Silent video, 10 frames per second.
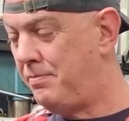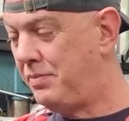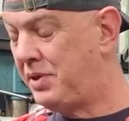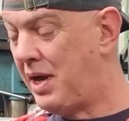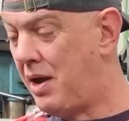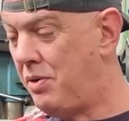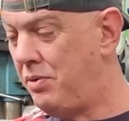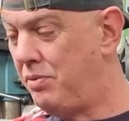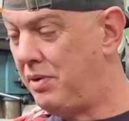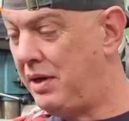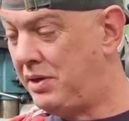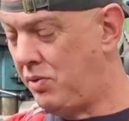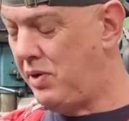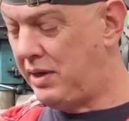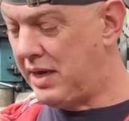So he
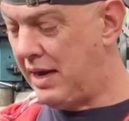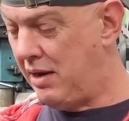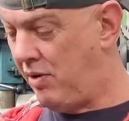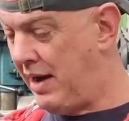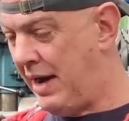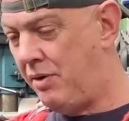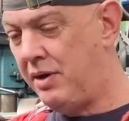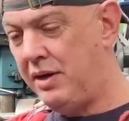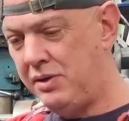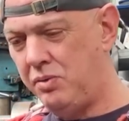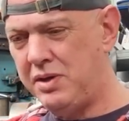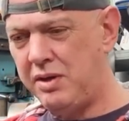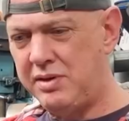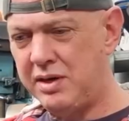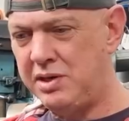sorted that lot out, and he's
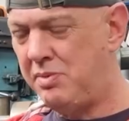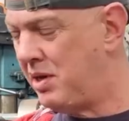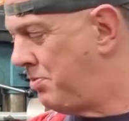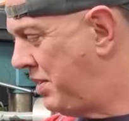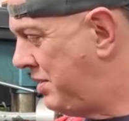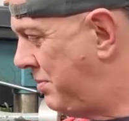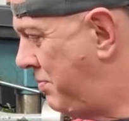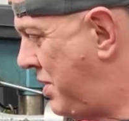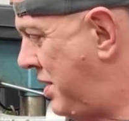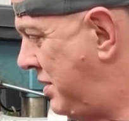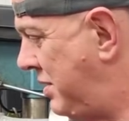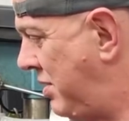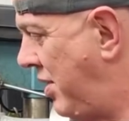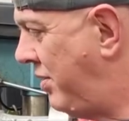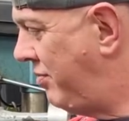also done some other bits and pieces,
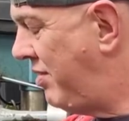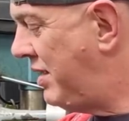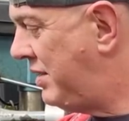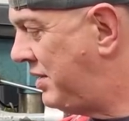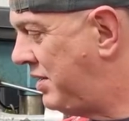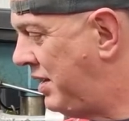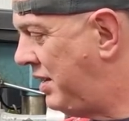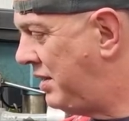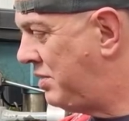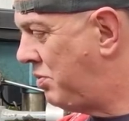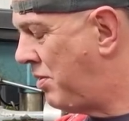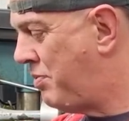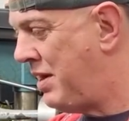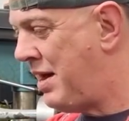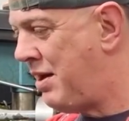like the rear disc needed
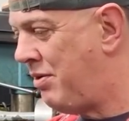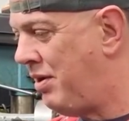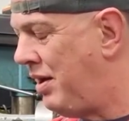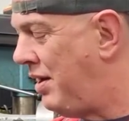swapping out.